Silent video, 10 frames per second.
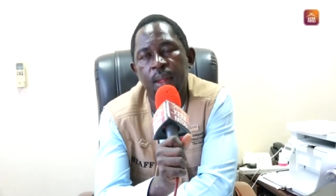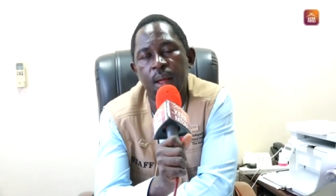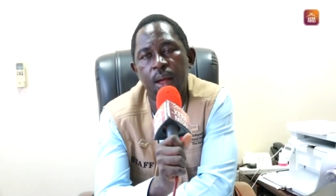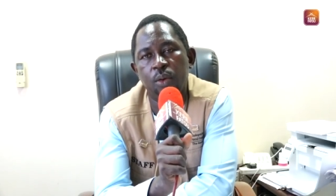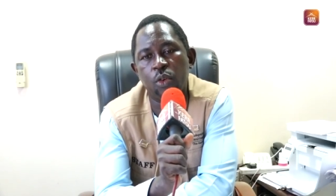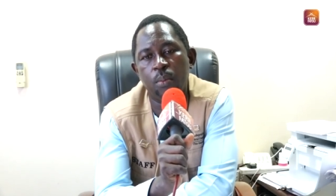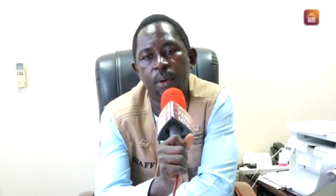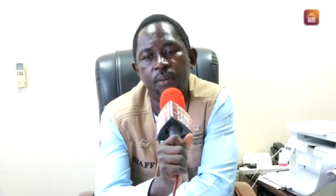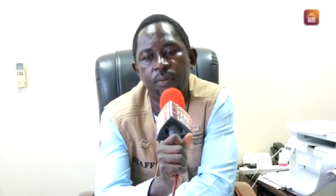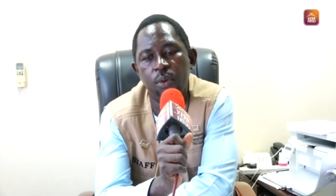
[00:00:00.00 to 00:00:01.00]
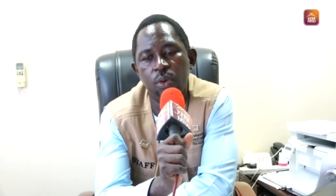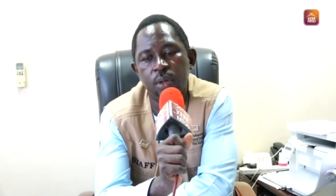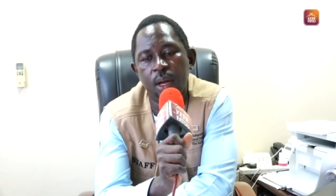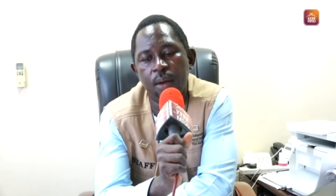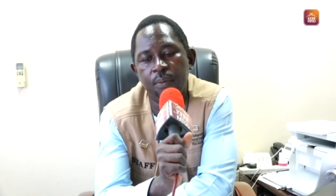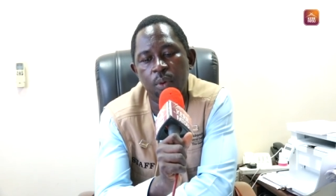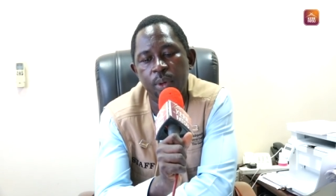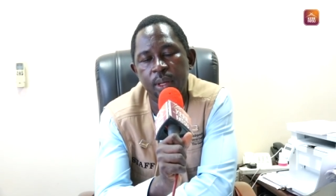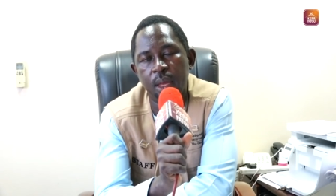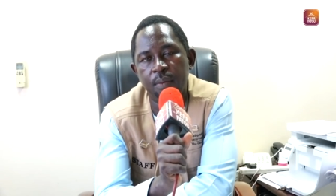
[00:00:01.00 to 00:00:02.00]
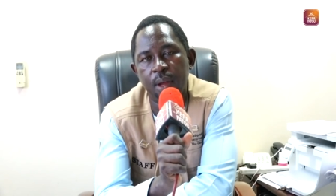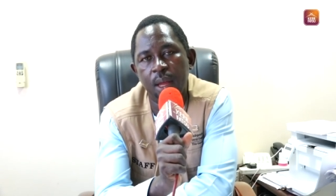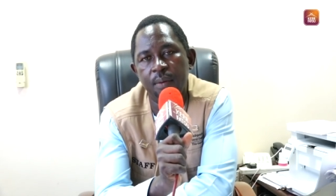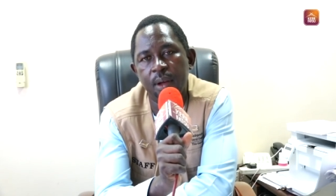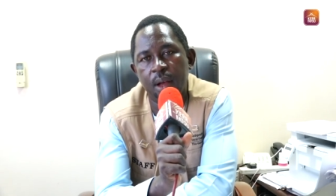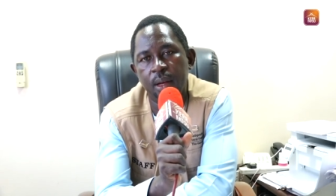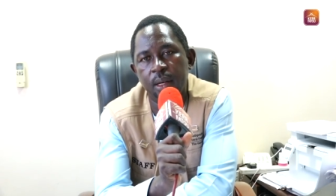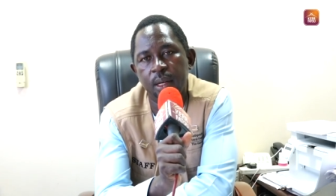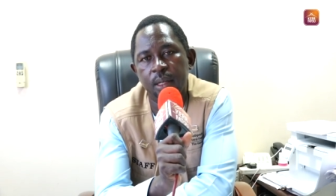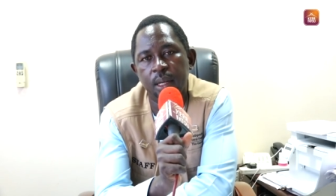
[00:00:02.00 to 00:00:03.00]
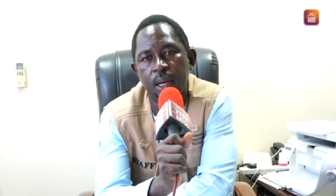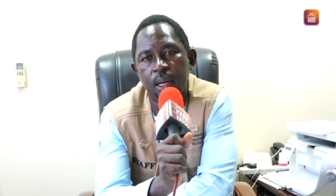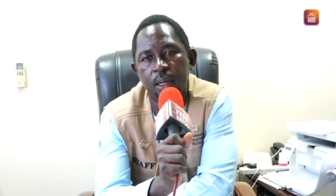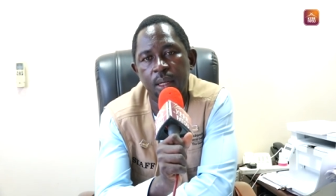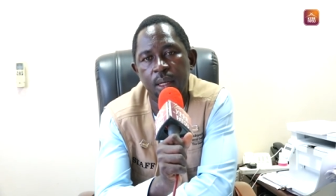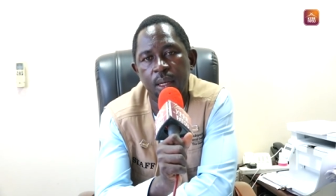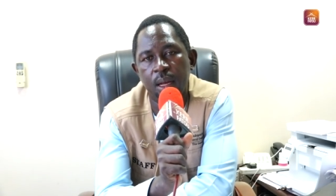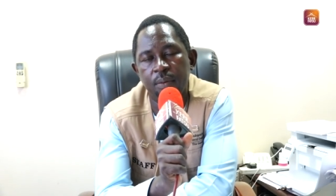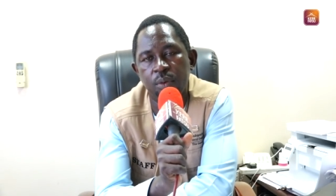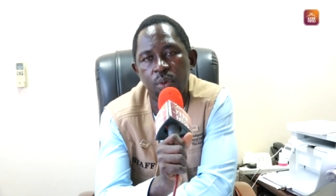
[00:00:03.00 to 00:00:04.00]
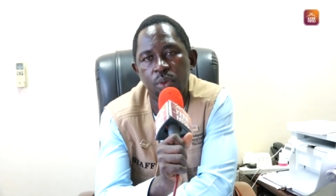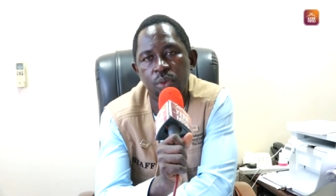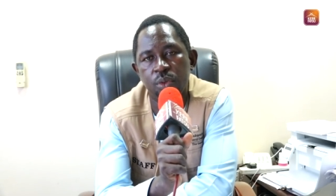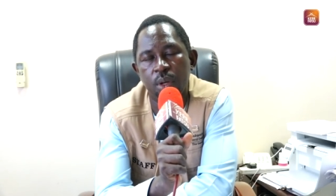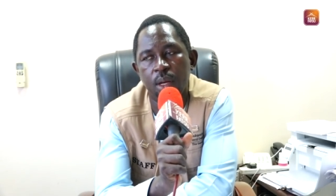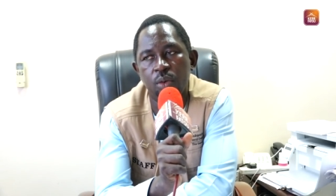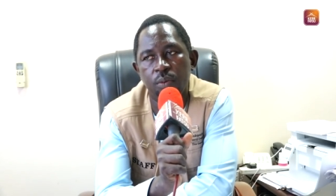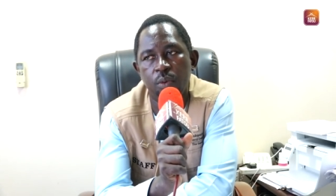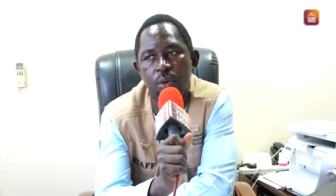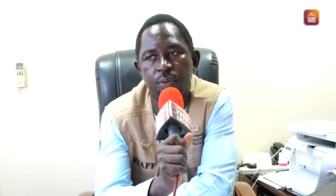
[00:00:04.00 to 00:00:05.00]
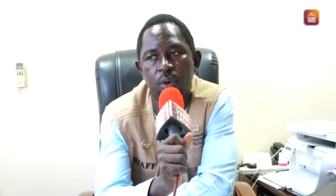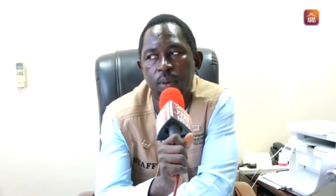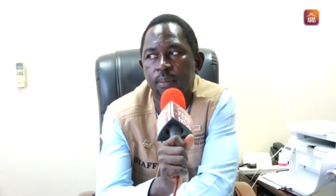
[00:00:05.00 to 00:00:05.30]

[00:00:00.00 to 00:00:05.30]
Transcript: to come and vote for whichever candidate they have chosen to vote for.